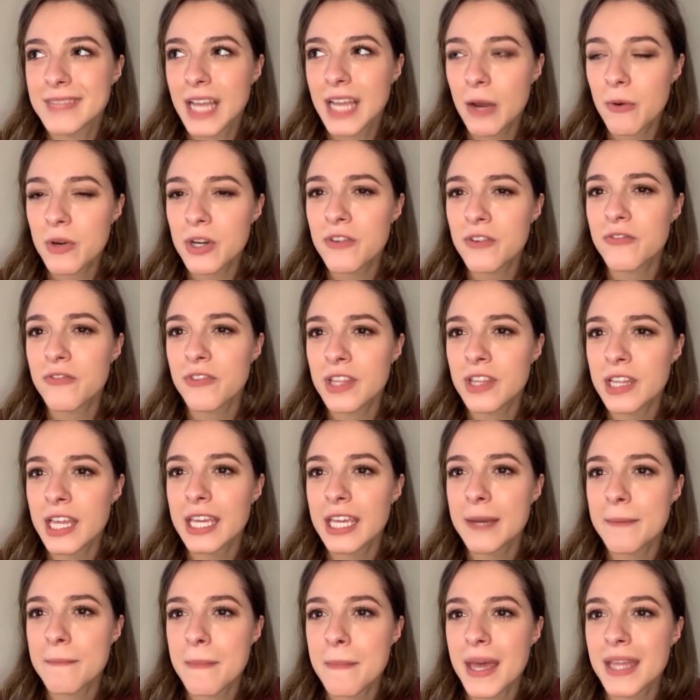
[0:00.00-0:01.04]
I want to feel
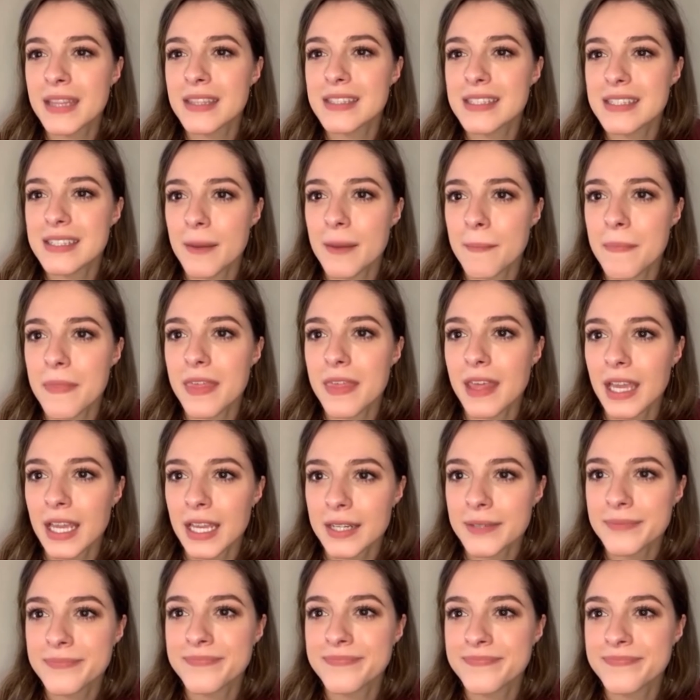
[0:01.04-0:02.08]
like it meant something.